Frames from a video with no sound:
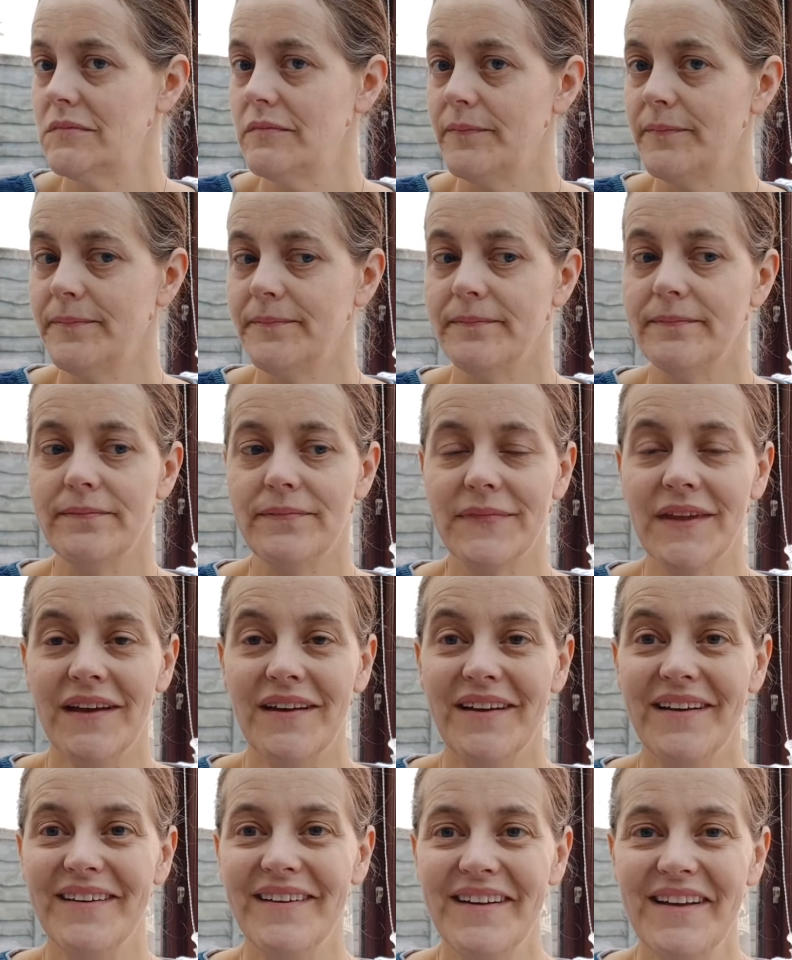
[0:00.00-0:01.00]

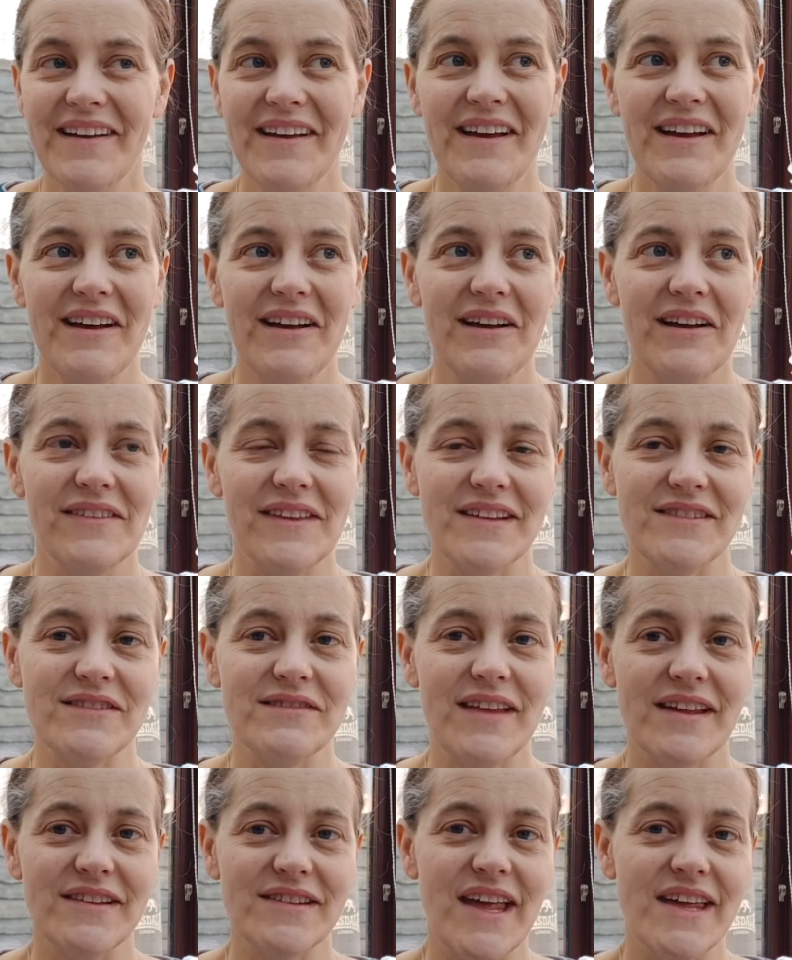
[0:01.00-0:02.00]

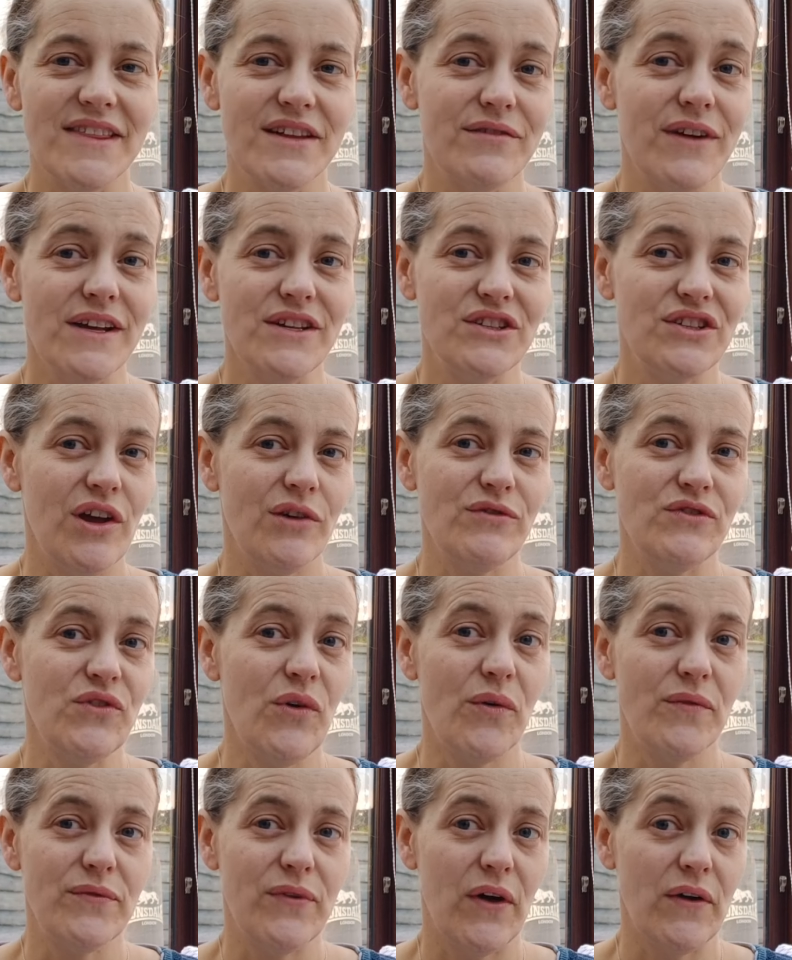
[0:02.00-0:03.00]
the ratio's
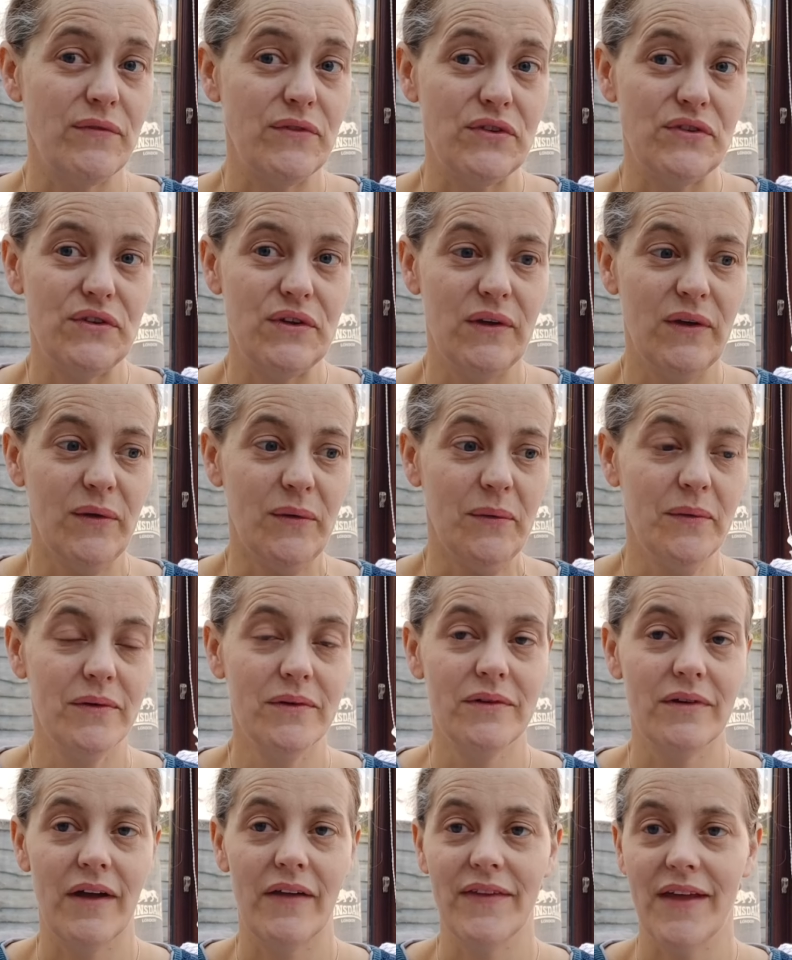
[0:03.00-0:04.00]
not 5 to 2,
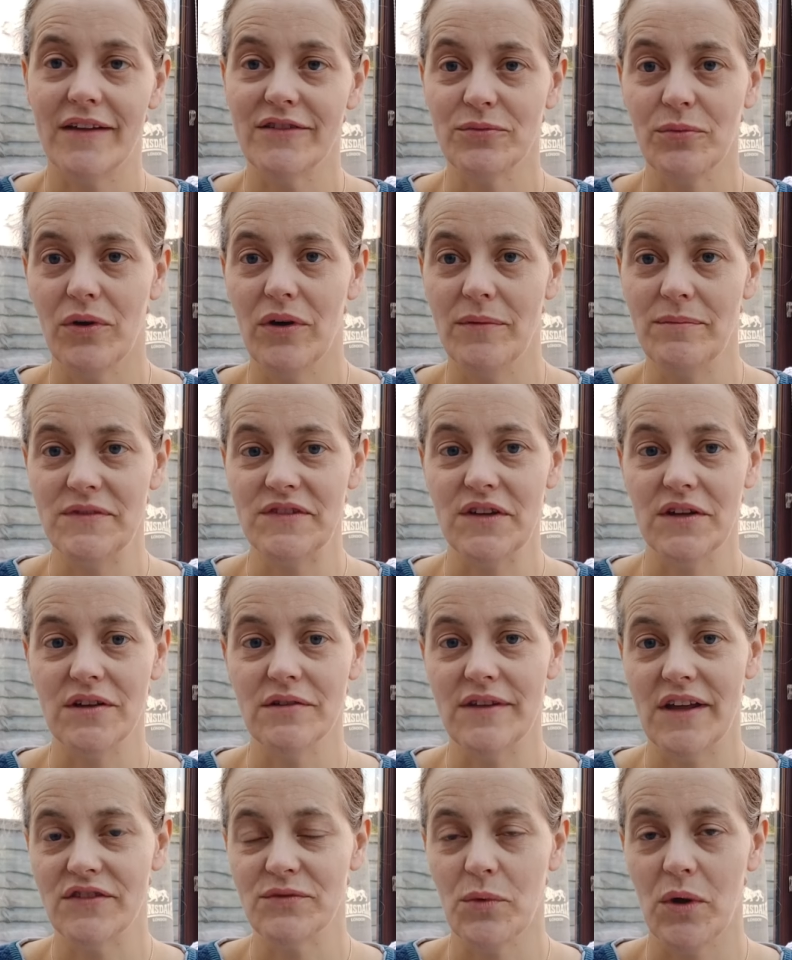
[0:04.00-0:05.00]
and that's what
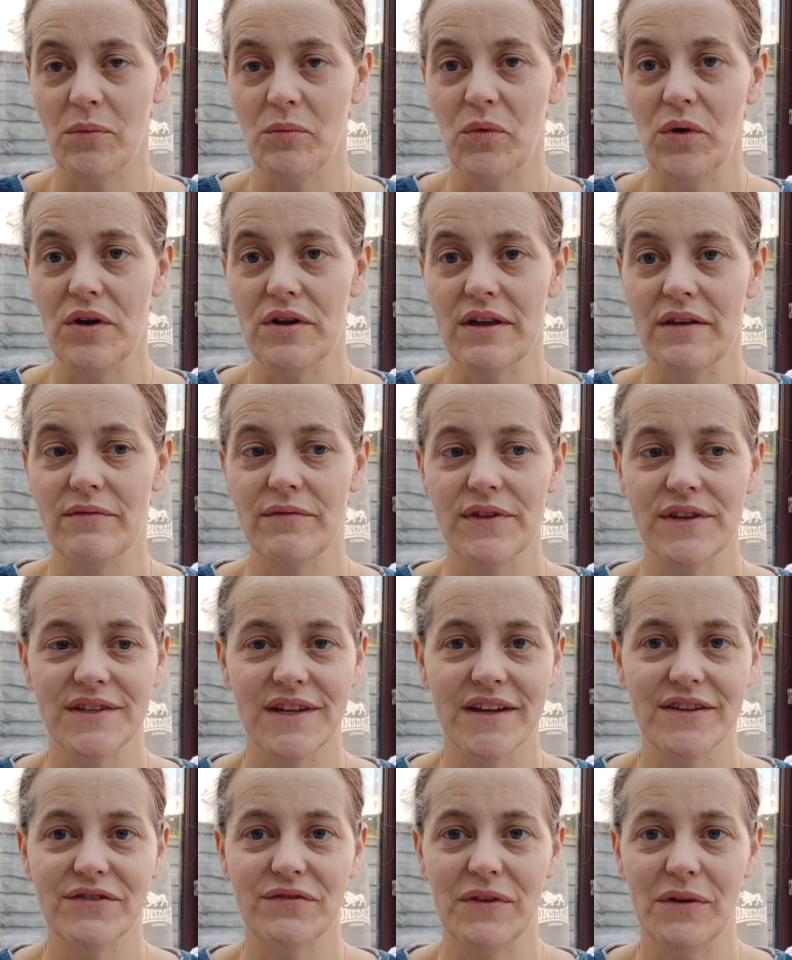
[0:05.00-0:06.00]
I'm working for the
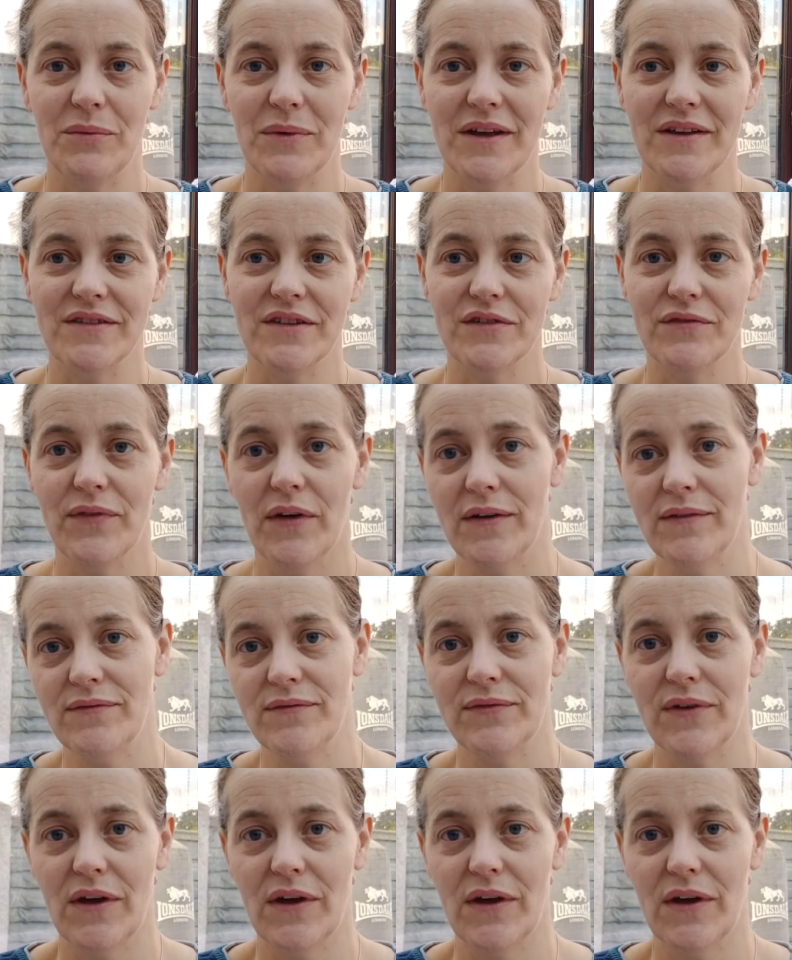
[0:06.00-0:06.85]
next few weeks is 5